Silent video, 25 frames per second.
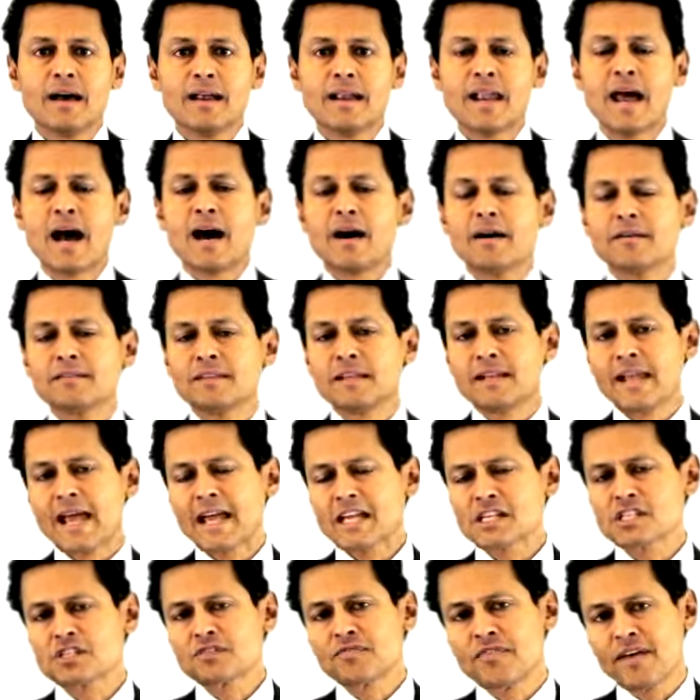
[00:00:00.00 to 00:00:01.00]
Now, the
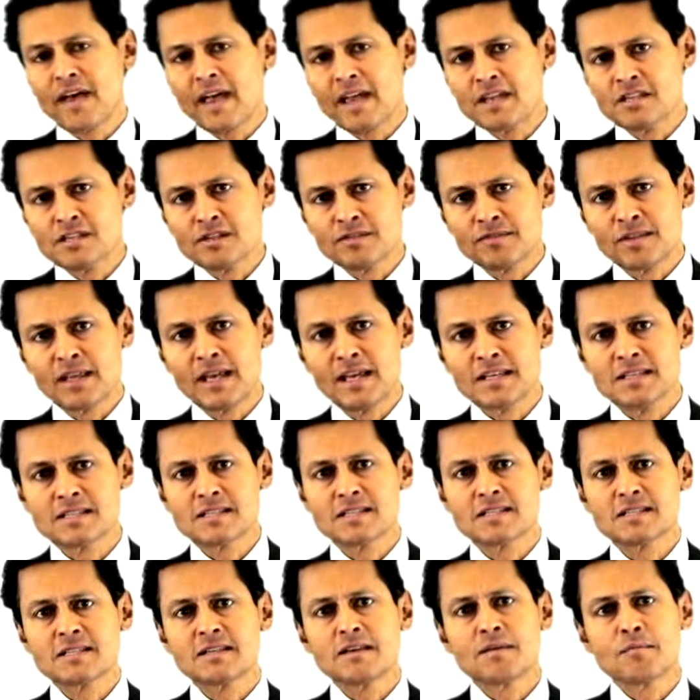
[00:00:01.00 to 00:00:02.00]
next phase of
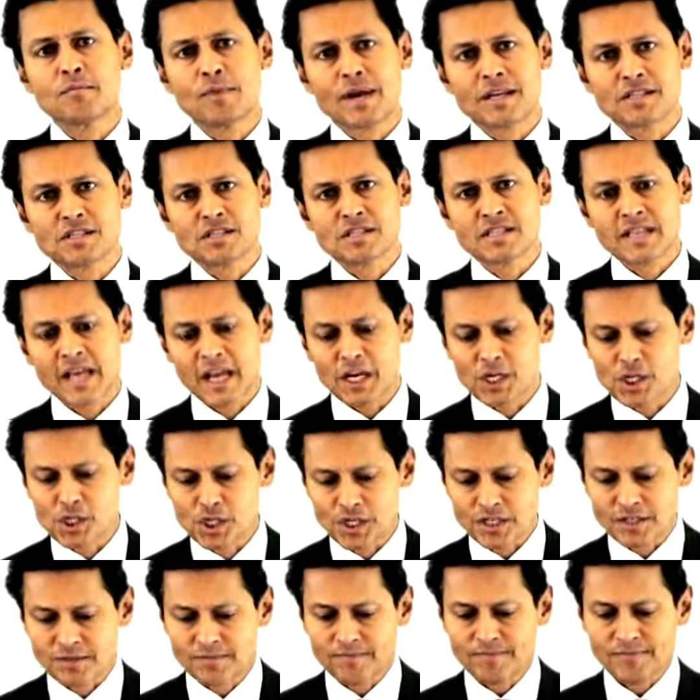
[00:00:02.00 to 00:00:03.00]
this
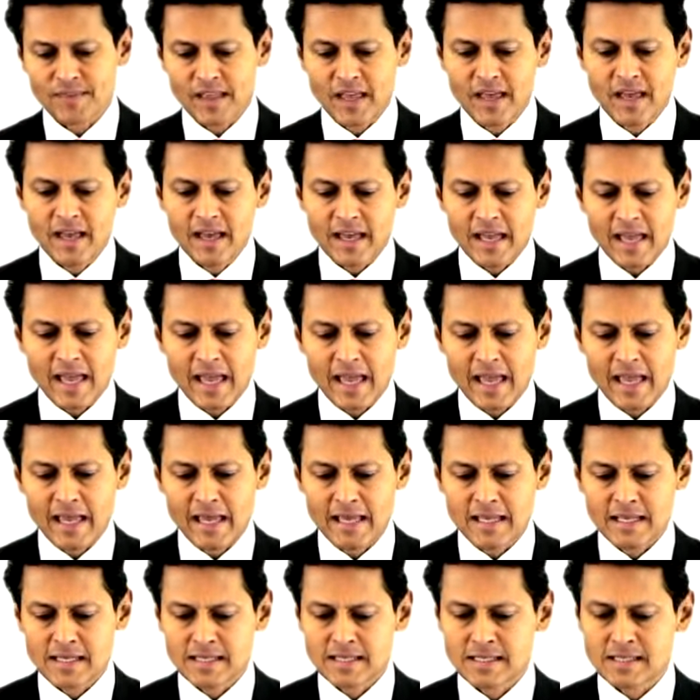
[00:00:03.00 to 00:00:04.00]
presentation
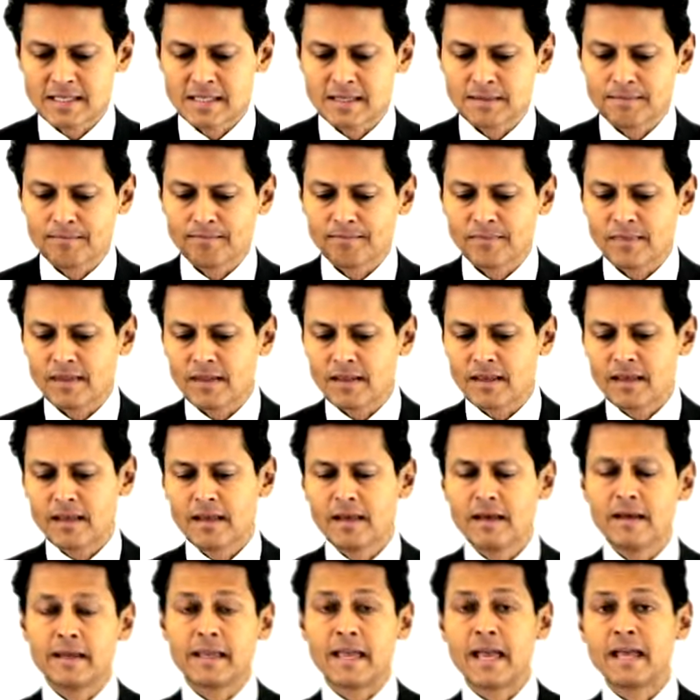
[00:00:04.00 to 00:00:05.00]
is,
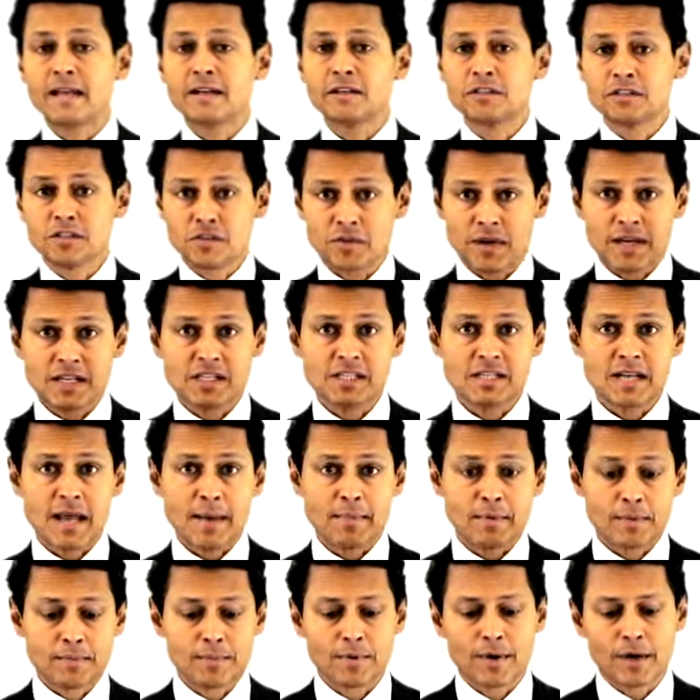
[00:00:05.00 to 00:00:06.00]
again, a
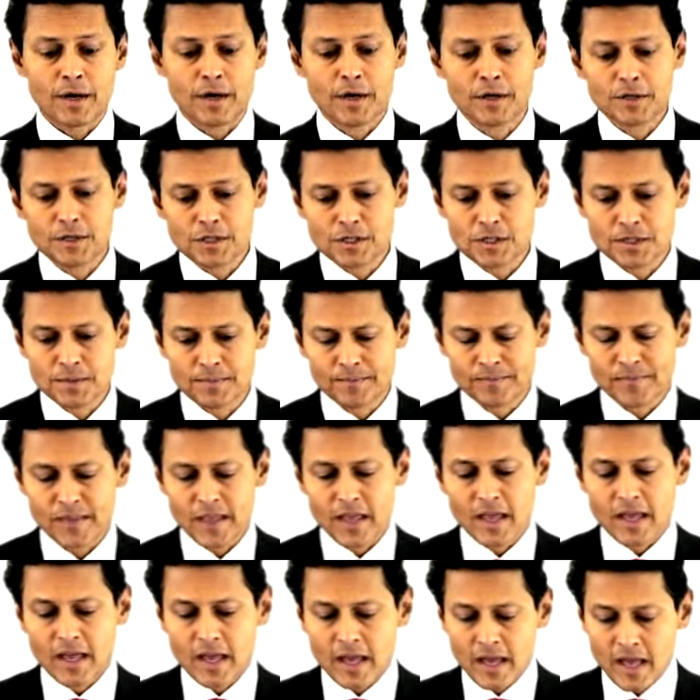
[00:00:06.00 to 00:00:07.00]
3-step approach.
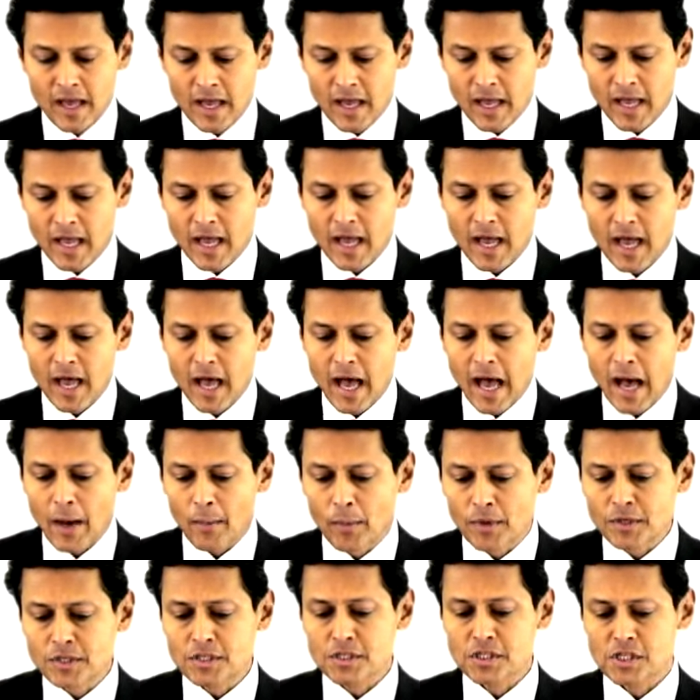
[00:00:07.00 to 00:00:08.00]
I
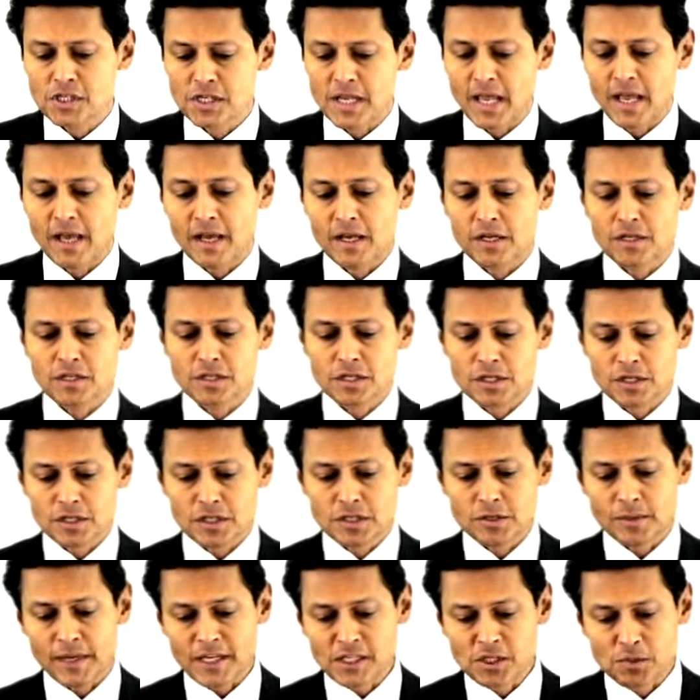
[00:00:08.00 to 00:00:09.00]
want
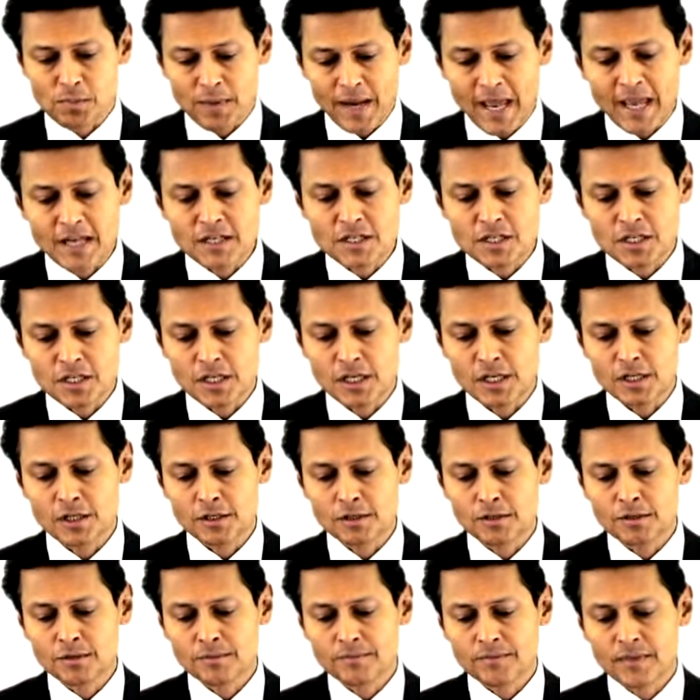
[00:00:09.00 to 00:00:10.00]
to explain to
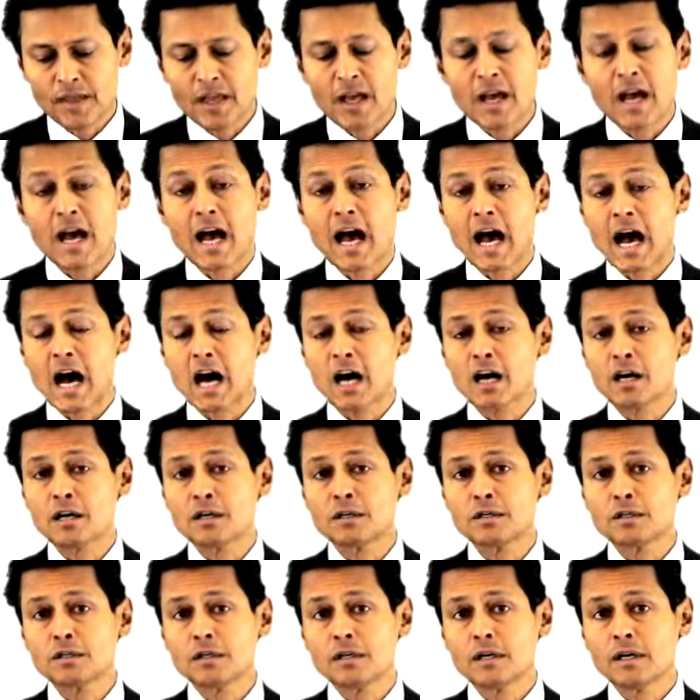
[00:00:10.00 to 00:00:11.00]
you
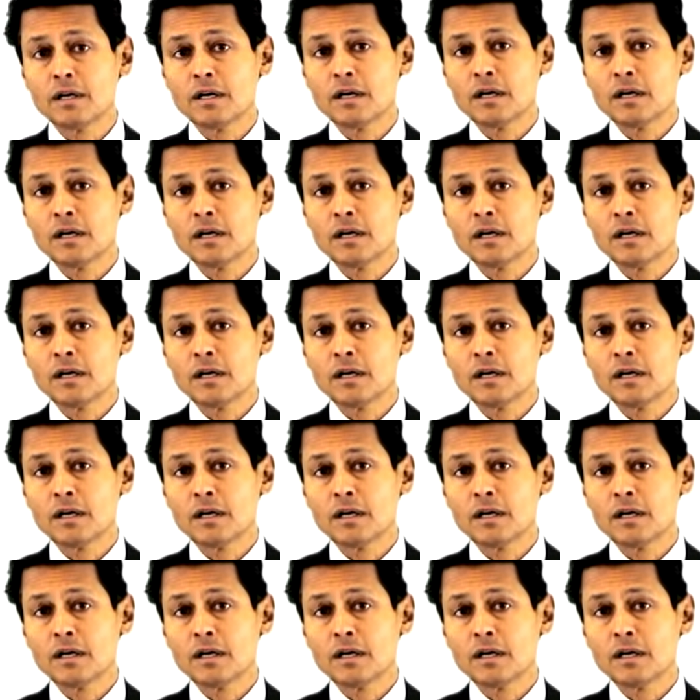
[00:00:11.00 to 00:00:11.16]
how